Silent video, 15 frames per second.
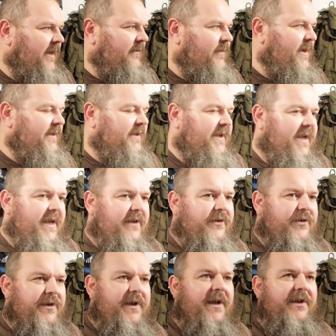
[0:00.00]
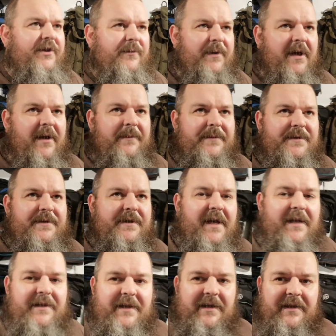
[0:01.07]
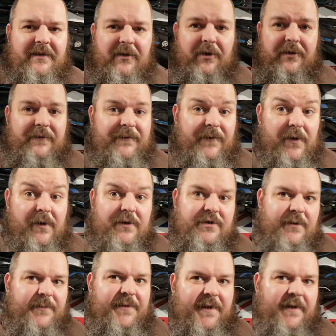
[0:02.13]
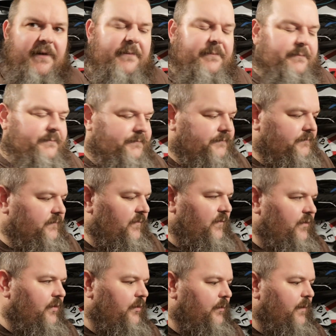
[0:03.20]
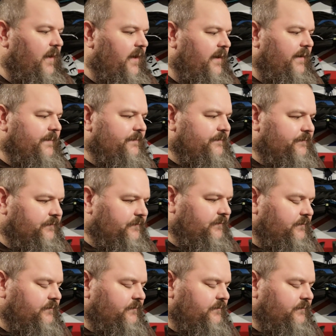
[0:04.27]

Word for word: I went again to the interwebs and looked for something to wear.